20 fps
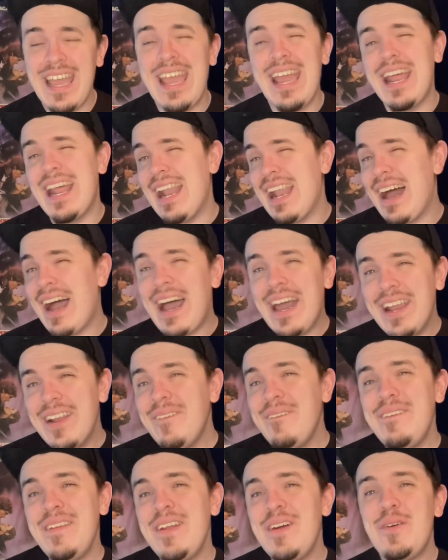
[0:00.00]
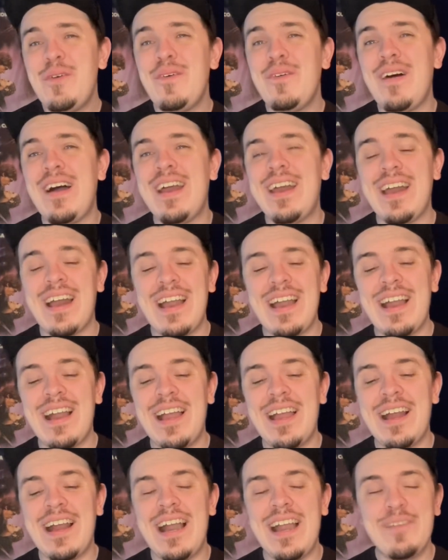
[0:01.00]
And I don't know.
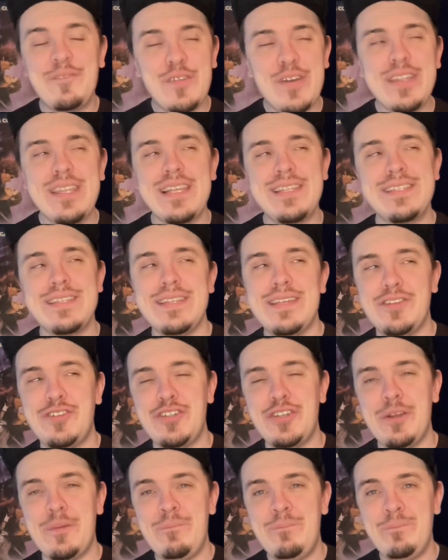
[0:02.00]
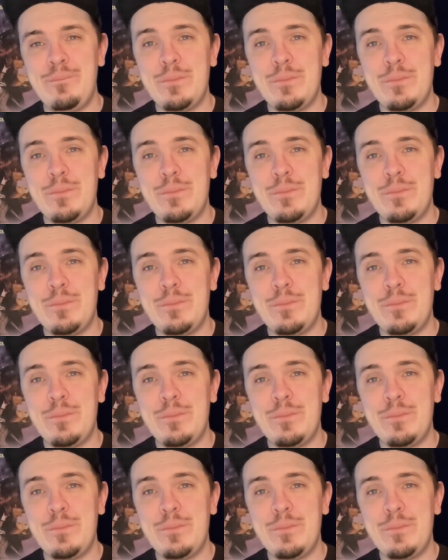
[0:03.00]
I find that's an issue.